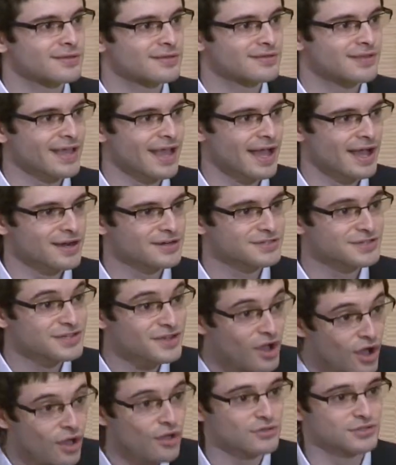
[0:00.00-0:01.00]
they actually
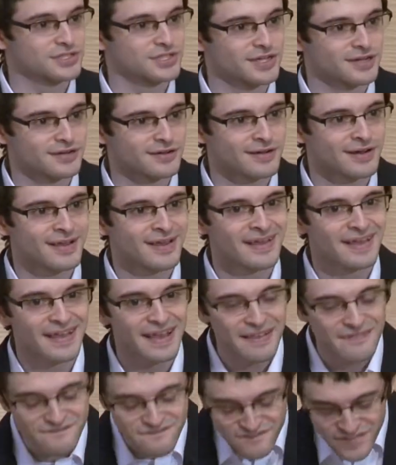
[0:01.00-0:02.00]
all share
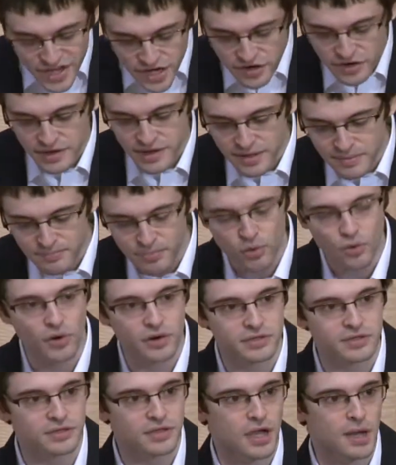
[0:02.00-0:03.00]
a very
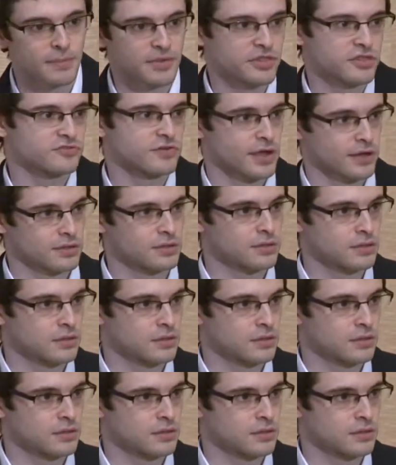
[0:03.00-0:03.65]
important common thread,